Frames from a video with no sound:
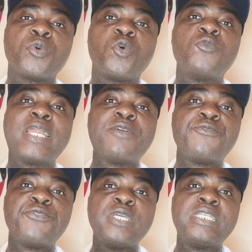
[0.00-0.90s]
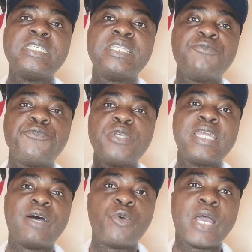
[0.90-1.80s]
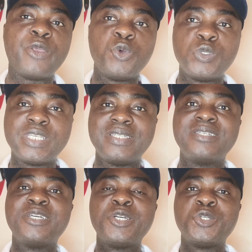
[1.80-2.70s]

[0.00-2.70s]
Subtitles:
over the feeding, the feed that we are using